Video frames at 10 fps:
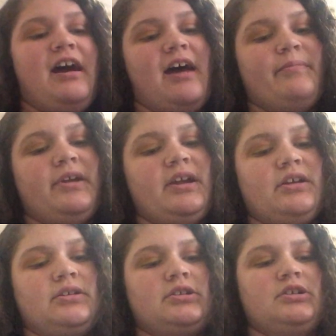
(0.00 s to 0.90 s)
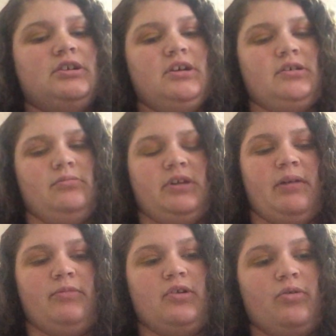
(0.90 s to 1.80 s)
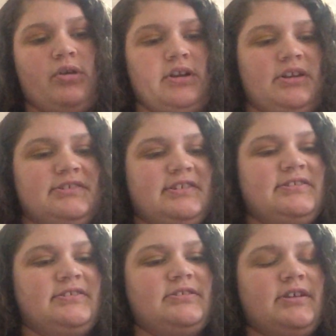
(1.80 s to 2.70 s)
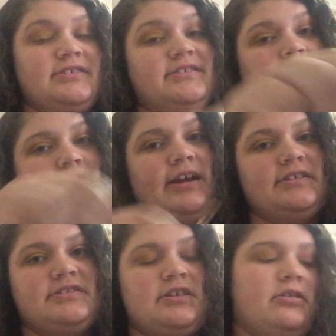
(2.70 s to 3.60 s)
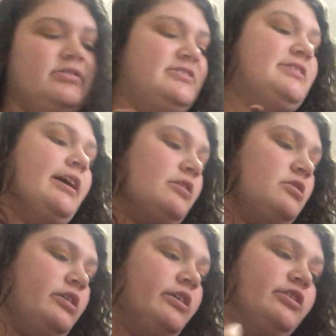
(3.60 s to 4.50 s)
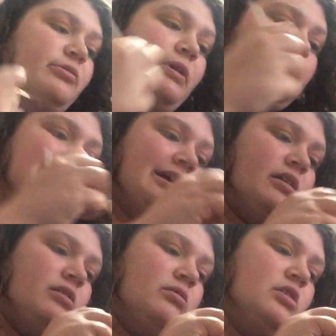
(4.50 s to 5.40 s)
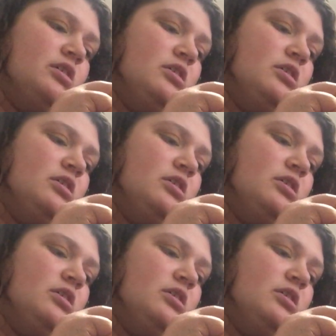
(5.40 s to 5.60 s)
I mean, when I'm recording this, it's a Sunday, so it's technically a new week now,